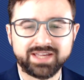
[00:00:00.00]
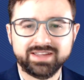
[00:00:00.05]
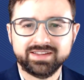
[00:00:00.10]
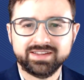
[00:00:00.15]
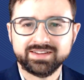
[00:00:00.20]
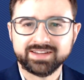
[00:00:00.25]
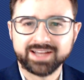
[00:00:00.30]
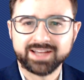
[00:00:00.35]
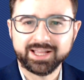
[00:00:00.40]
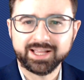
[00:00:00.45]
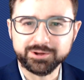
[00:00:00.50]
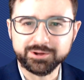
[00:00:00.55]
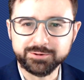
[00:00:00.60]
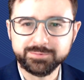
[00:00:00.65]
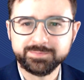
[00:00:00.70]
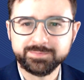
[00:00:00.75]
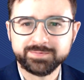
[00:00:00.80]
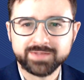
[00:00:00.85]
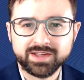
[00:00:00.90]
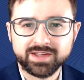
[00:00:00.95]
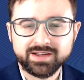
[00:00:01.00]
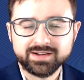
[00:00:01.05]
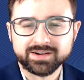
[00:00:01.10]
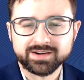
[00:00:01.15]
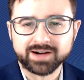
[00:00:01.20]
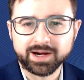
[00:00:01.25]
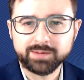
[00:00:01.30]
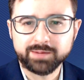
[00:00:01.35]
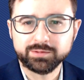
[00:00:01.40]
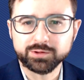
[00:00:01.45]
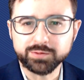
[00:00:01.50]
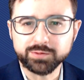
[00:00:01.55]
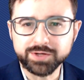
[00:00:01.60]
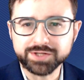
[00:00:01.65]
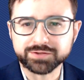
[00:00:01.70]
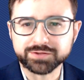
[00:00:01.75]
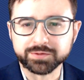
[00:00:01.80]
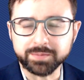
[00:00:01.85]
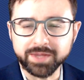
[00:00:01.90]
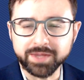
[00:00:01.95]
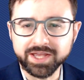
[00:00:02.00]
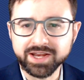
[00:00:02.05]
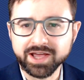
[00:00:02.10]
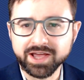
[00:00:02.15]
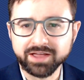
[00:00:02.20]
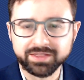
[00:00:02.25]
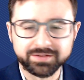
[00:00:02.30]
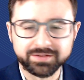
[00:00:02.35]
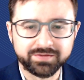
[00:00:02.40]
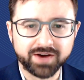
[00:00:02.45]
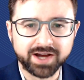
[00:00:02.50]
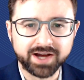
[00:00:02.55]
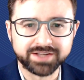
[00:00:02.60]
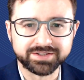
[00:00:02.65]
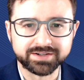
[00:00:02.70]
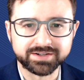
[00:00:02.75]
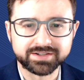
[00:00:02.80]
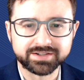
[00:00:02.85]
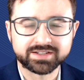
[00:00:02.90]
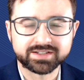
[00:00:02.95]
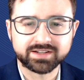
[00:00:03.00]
Hello, I'm Luis from InHealth Advisors,